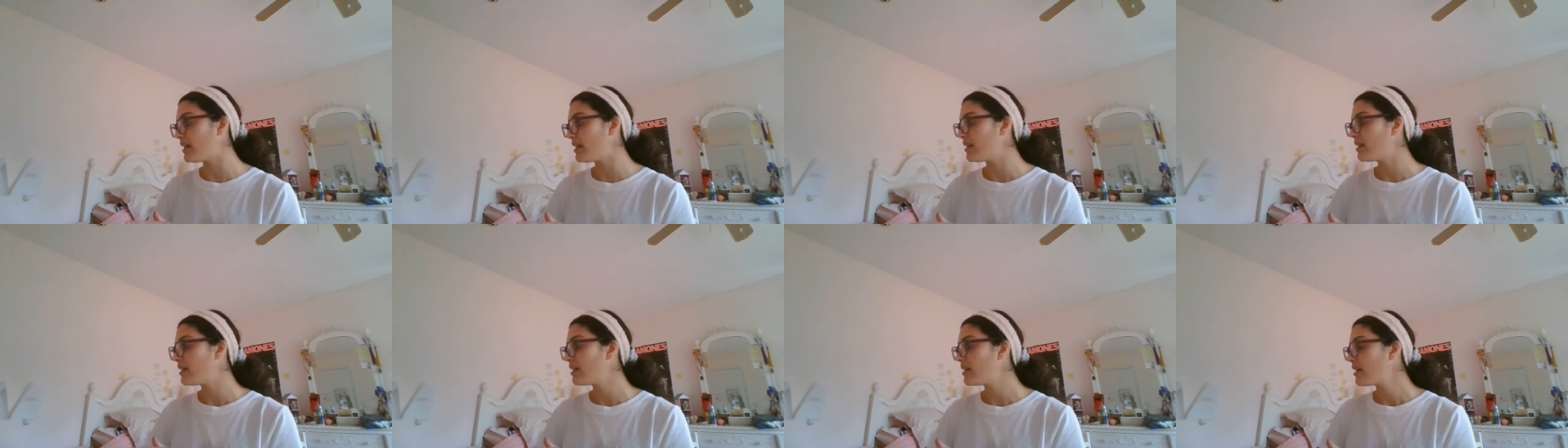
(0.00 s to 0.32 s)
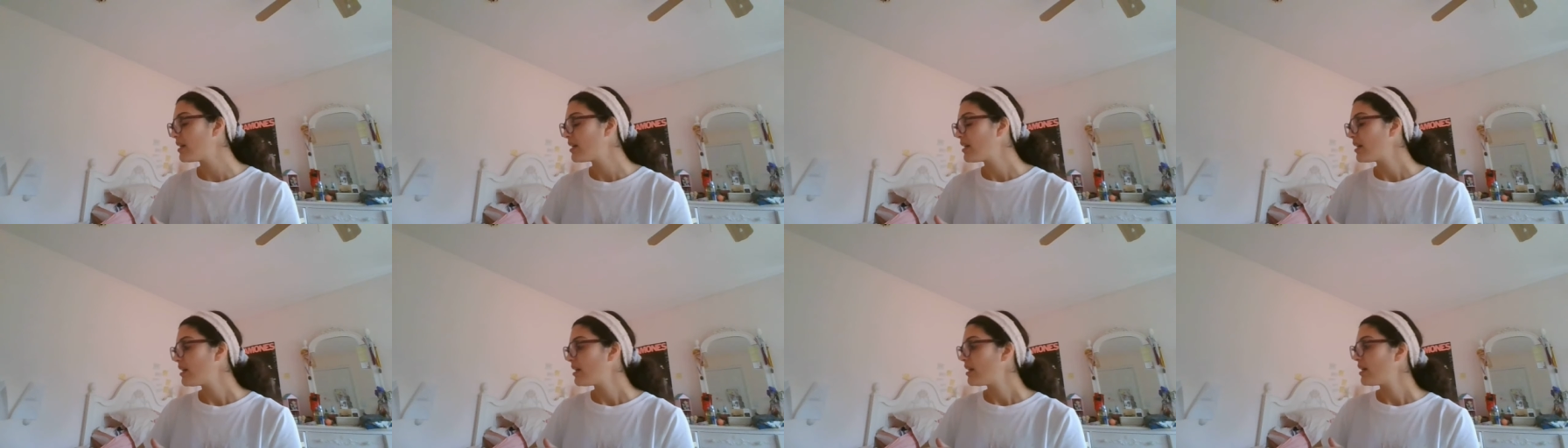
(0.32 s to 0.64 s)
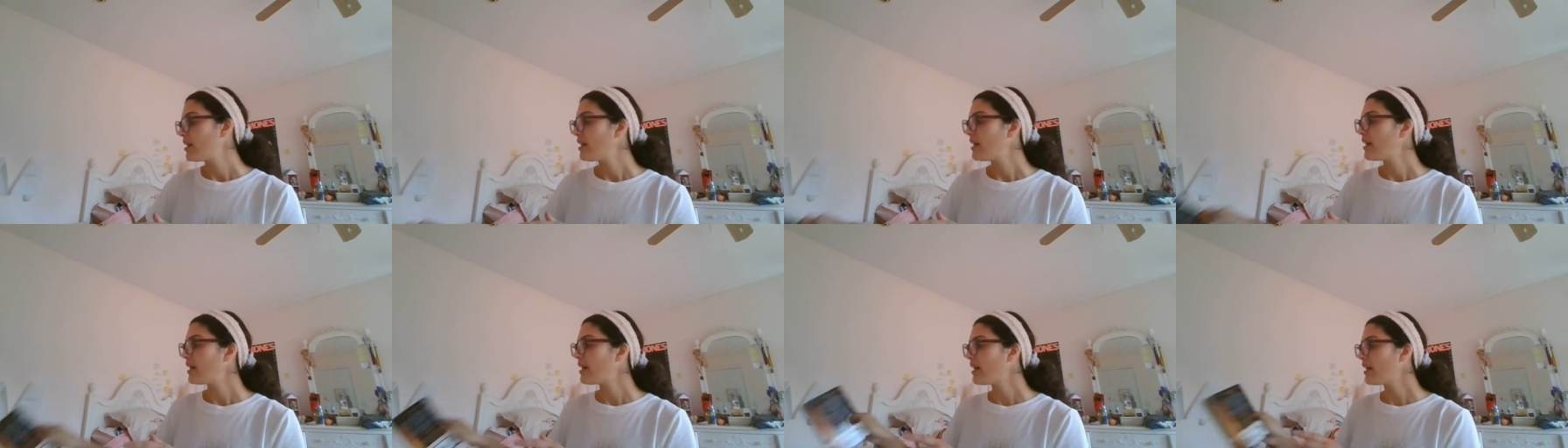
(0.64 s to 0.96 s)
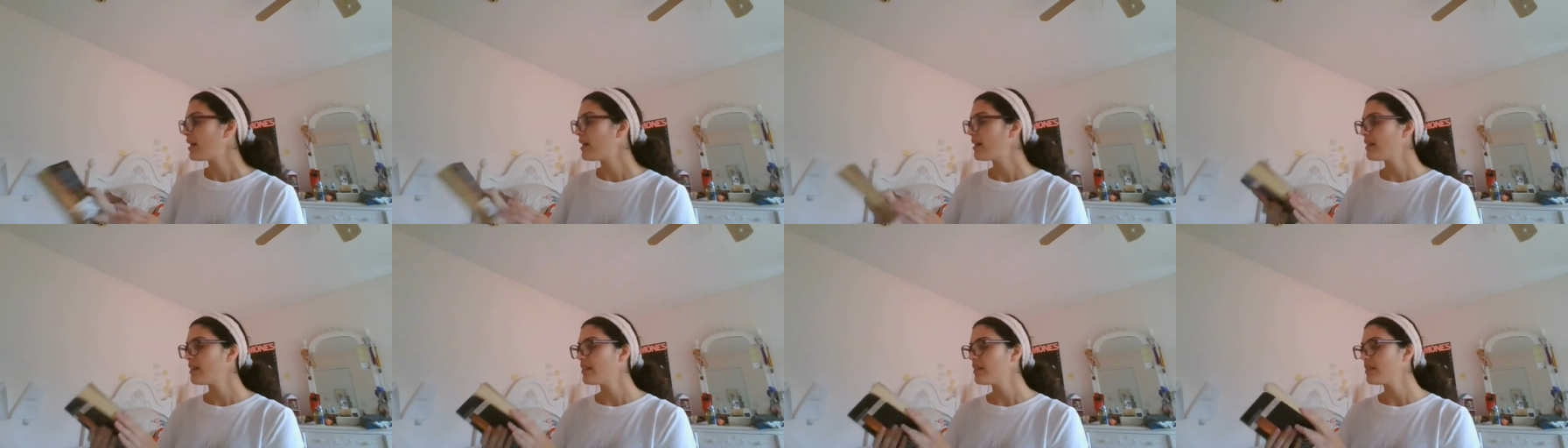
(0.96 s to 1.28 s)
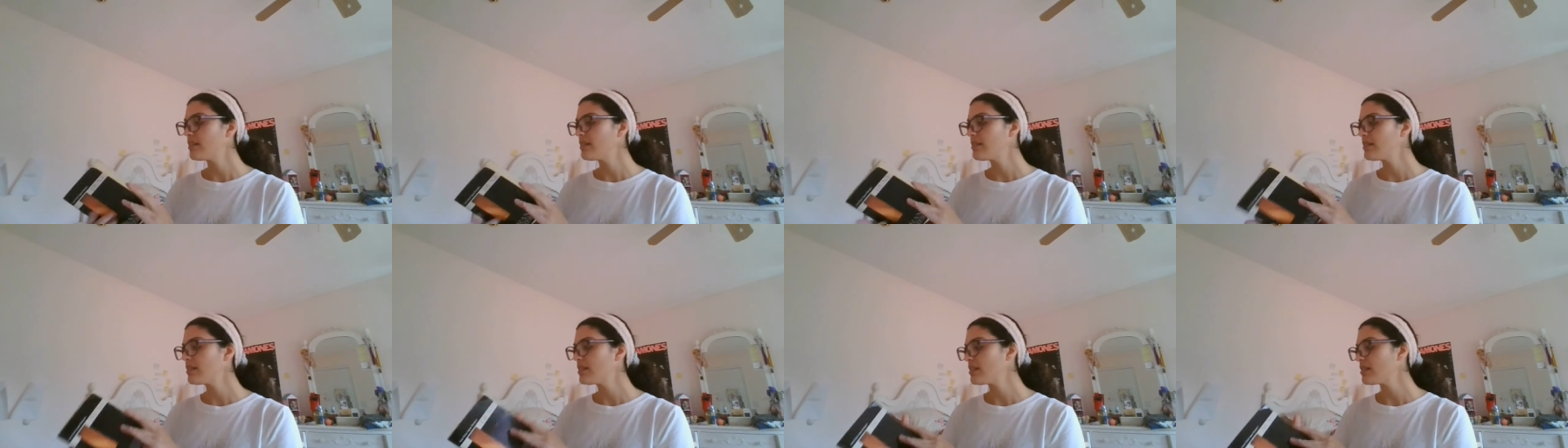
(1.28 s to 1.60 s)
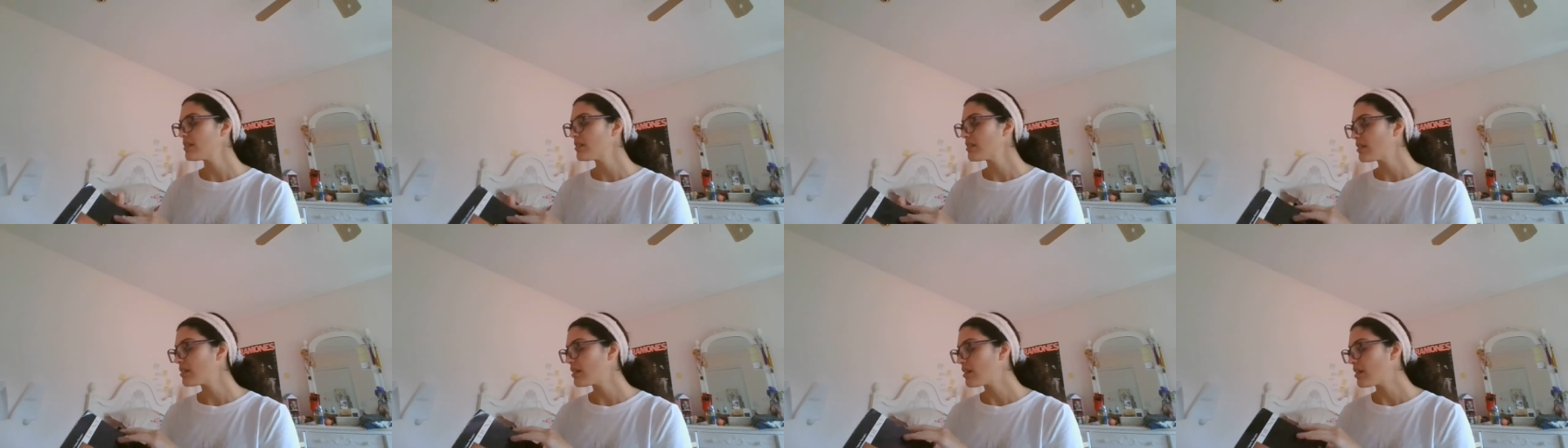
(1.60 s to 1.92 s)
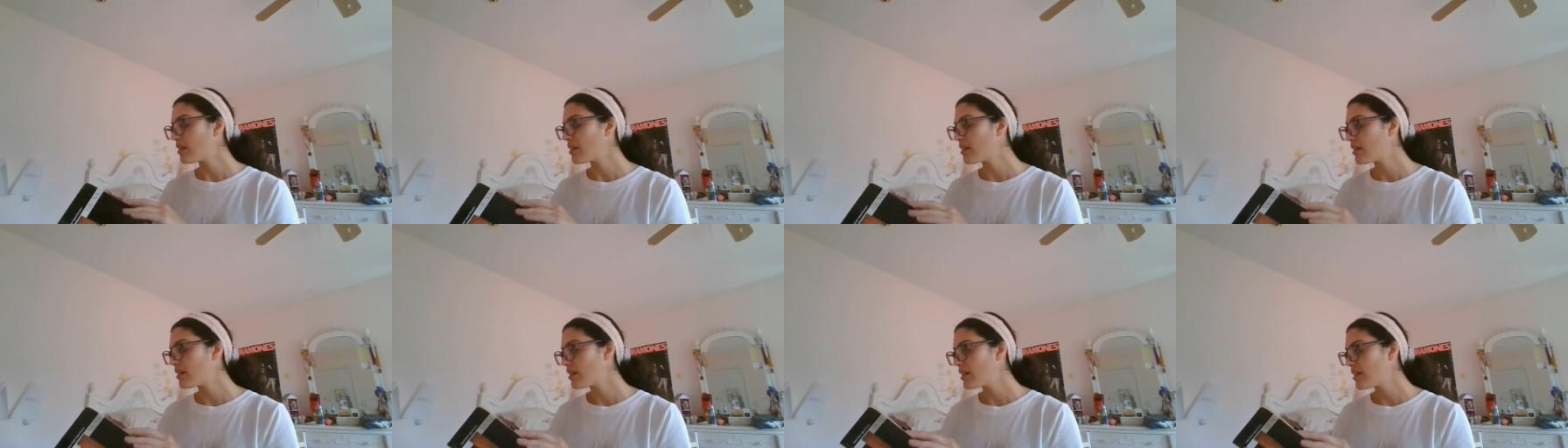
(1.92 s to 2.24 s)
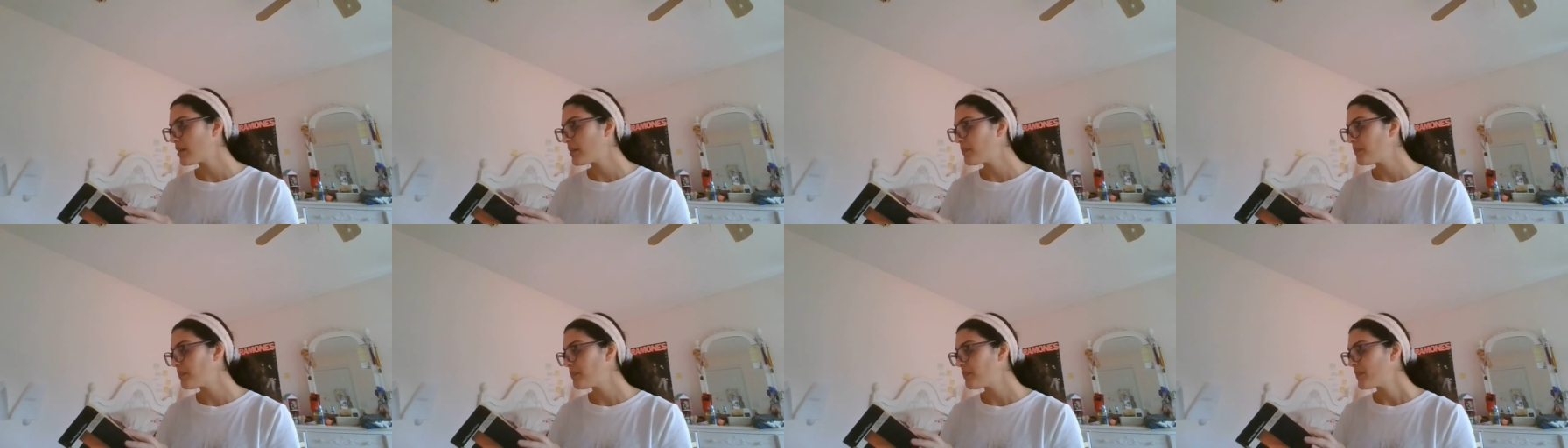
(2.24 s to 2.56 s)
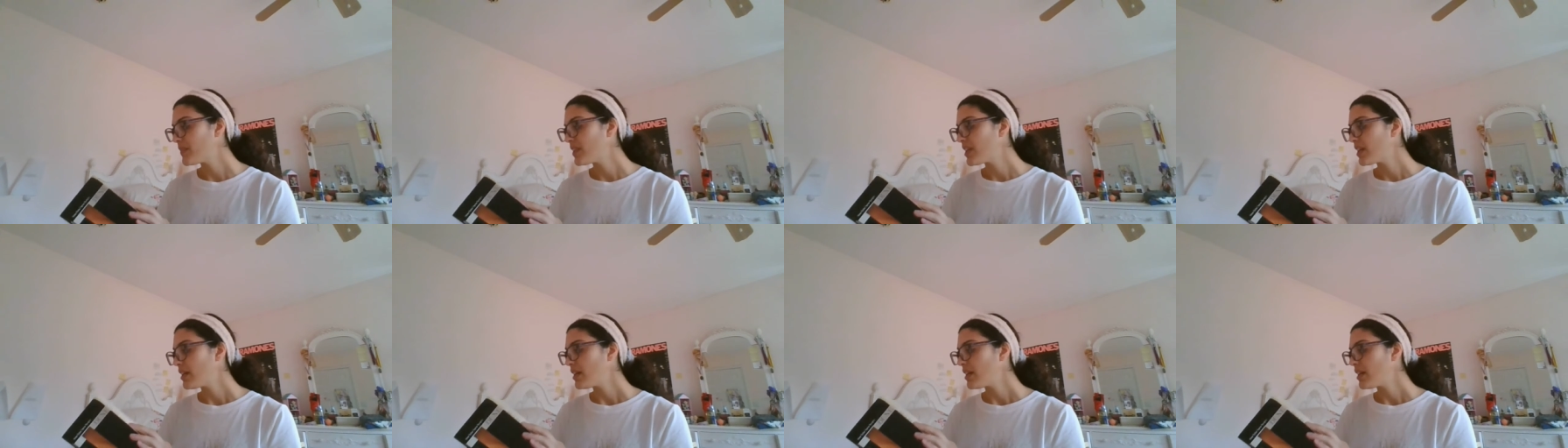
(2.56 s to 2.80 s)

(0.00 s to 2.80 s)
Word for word: it. And um,